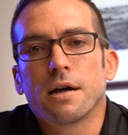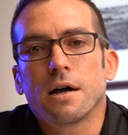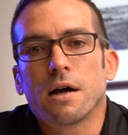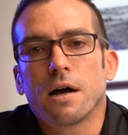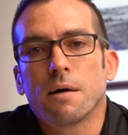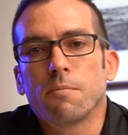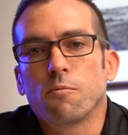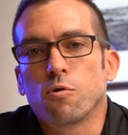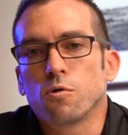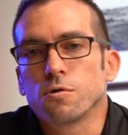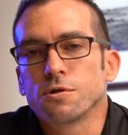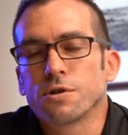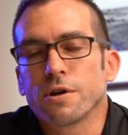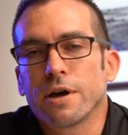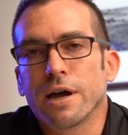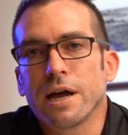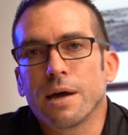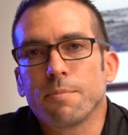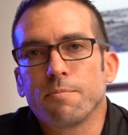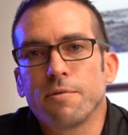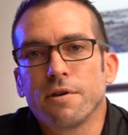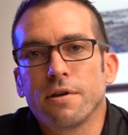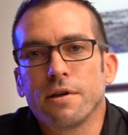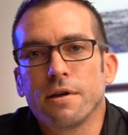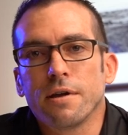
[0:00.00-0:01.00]
I'm also
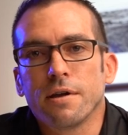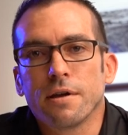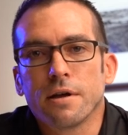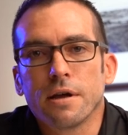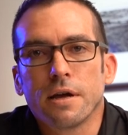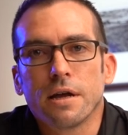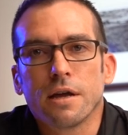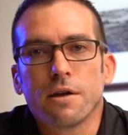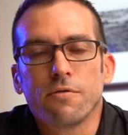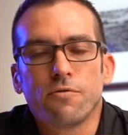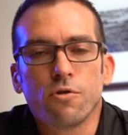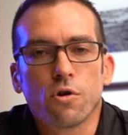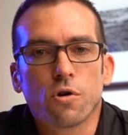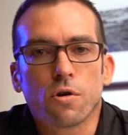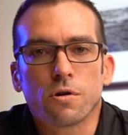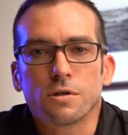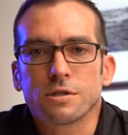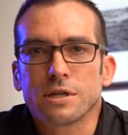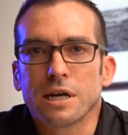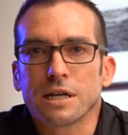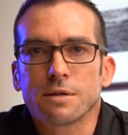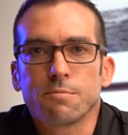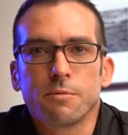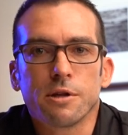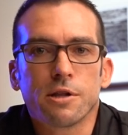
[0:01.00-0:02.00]
happy if you
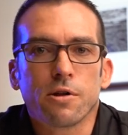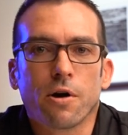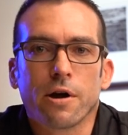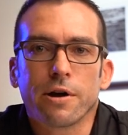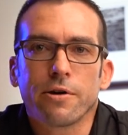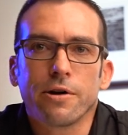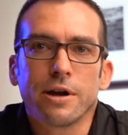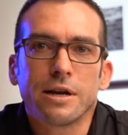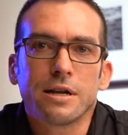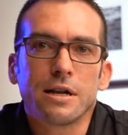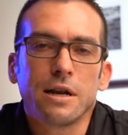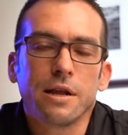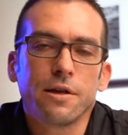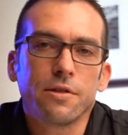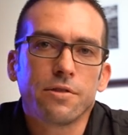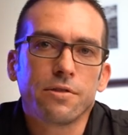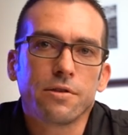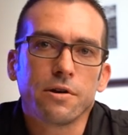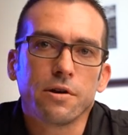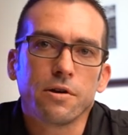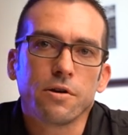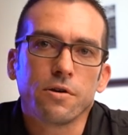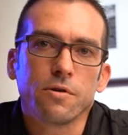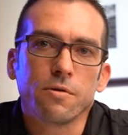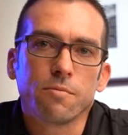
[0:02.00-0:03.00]
contact me directly
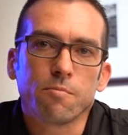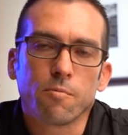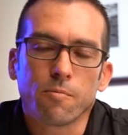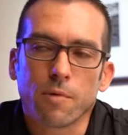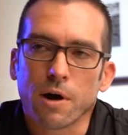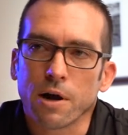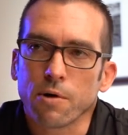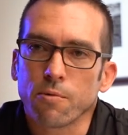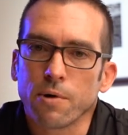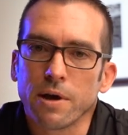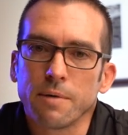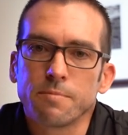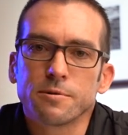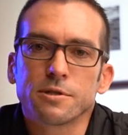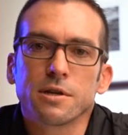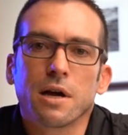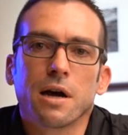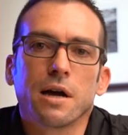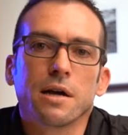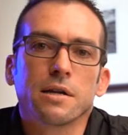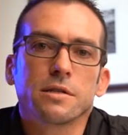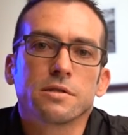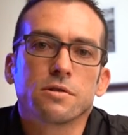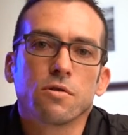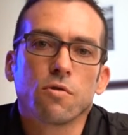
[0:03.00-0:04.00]
through my
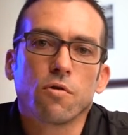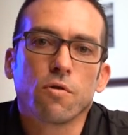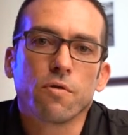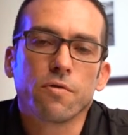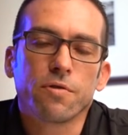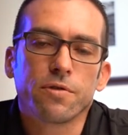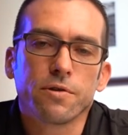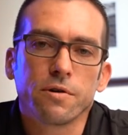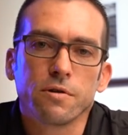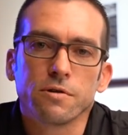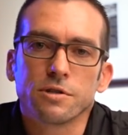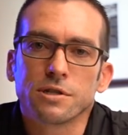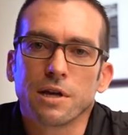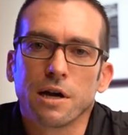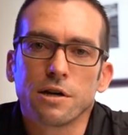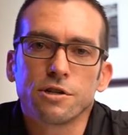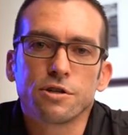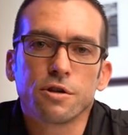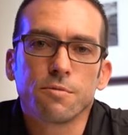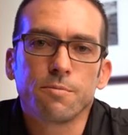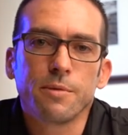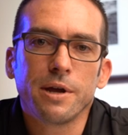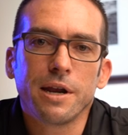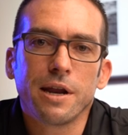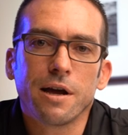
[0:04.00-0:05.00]
website or through
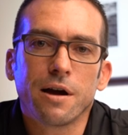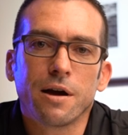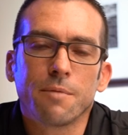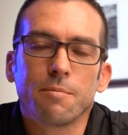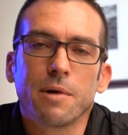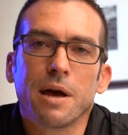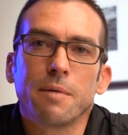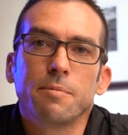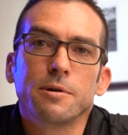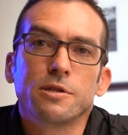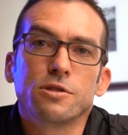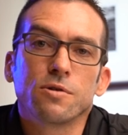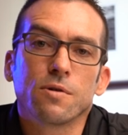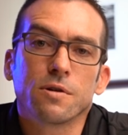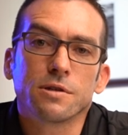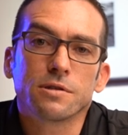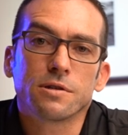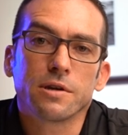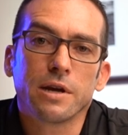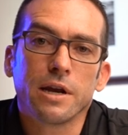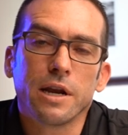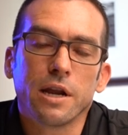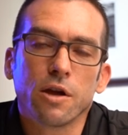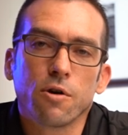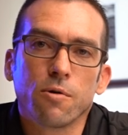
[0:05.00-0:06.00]
social media. I'm happy to
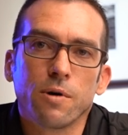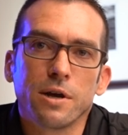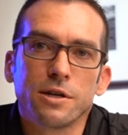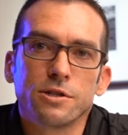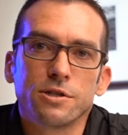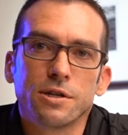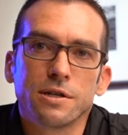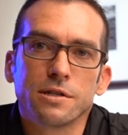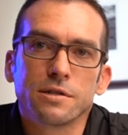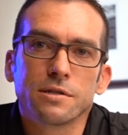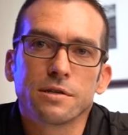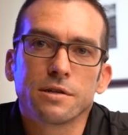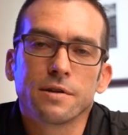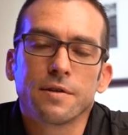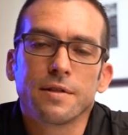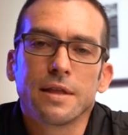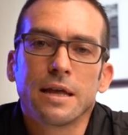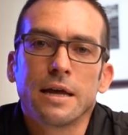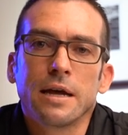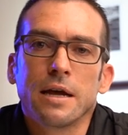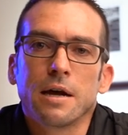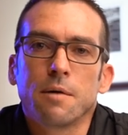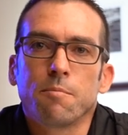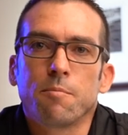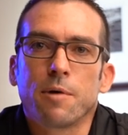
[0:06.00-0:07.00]
answer any questions.
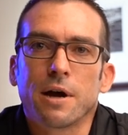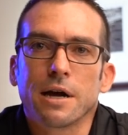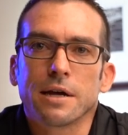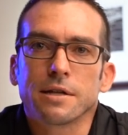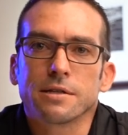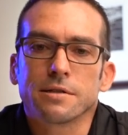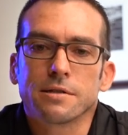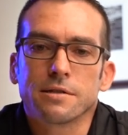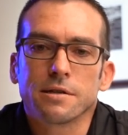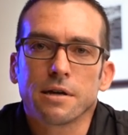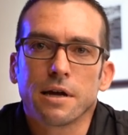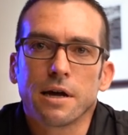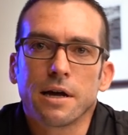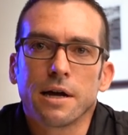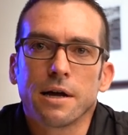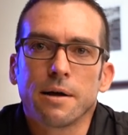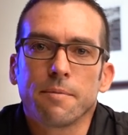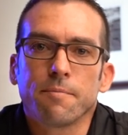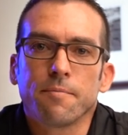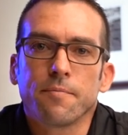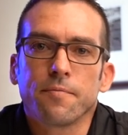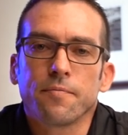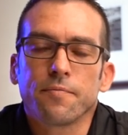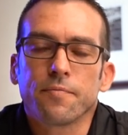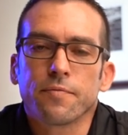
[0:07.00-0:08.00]
But
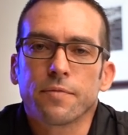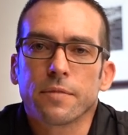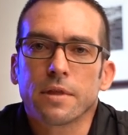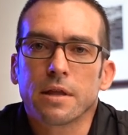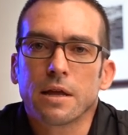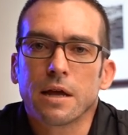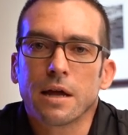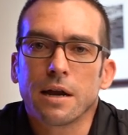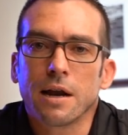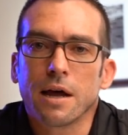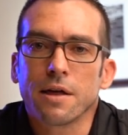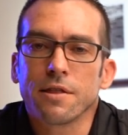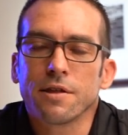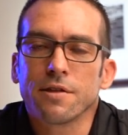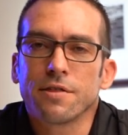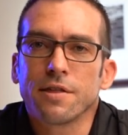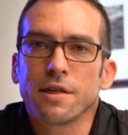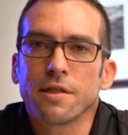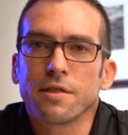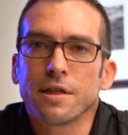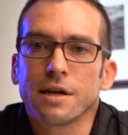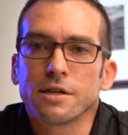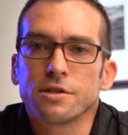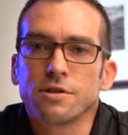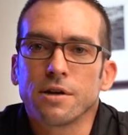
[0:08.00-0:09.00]
another
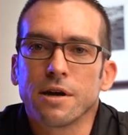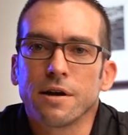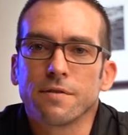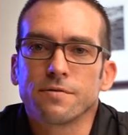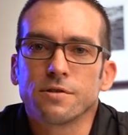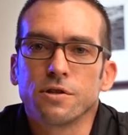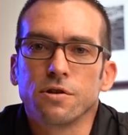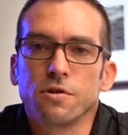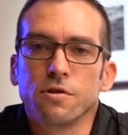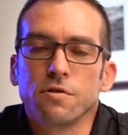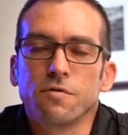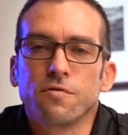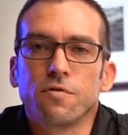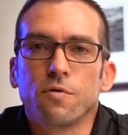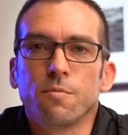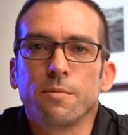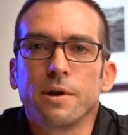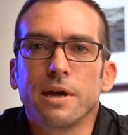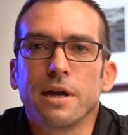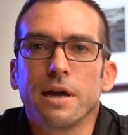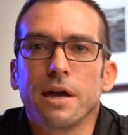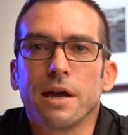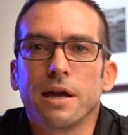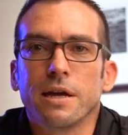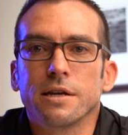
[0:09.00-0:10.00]
thing that you have to do for
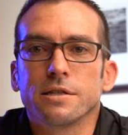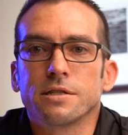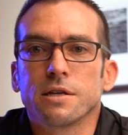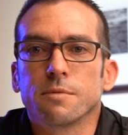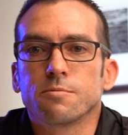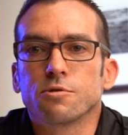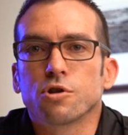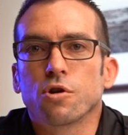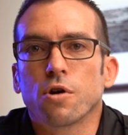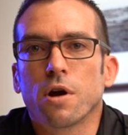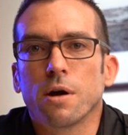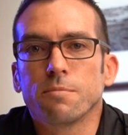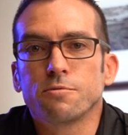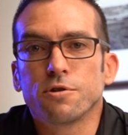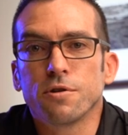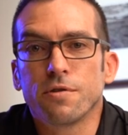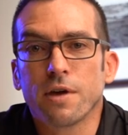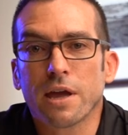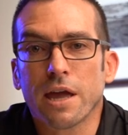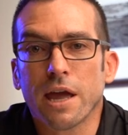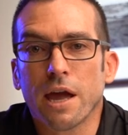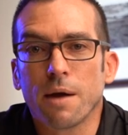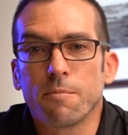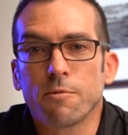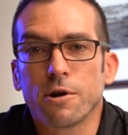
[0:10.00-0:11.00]
me is subscribe to the
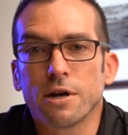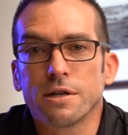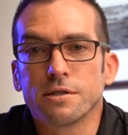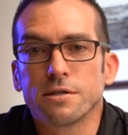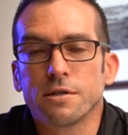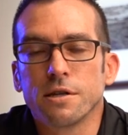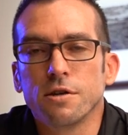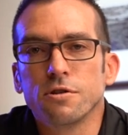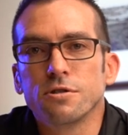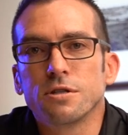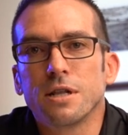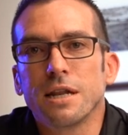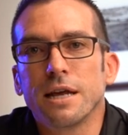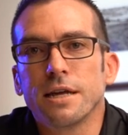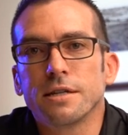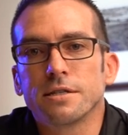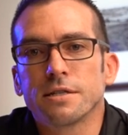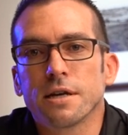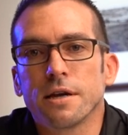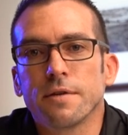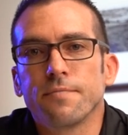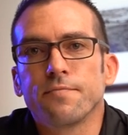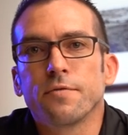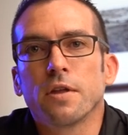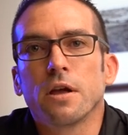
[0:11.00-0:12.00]
Camera's
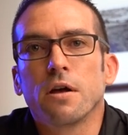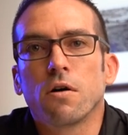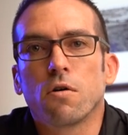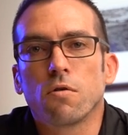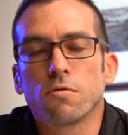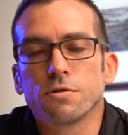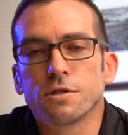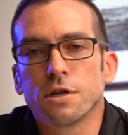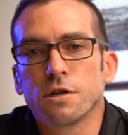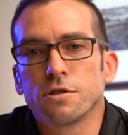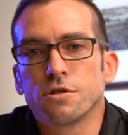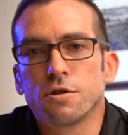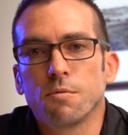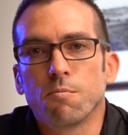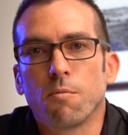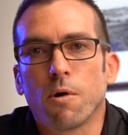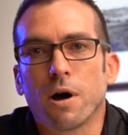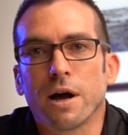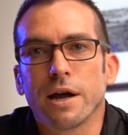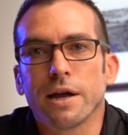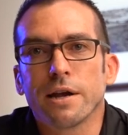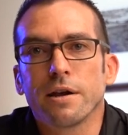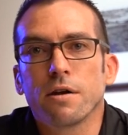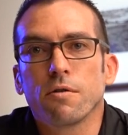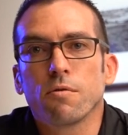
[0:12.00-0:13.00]
newsletter, also to
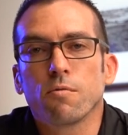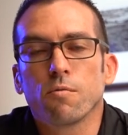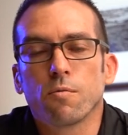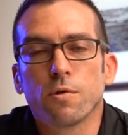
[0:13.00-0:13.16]
mine.